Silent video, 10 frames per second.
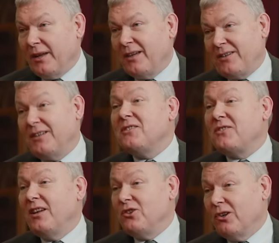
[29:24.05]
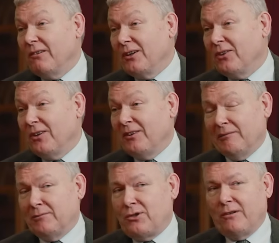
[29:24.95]
They didn't send Turing because they
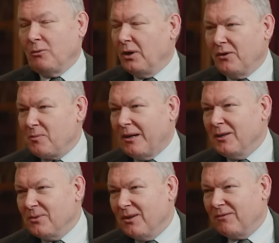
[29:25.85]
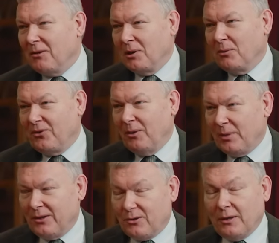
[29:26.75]
said, Turing won't explain himself very well, we'll send
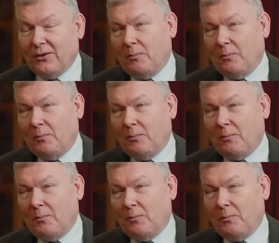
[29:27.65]
Peter Twin.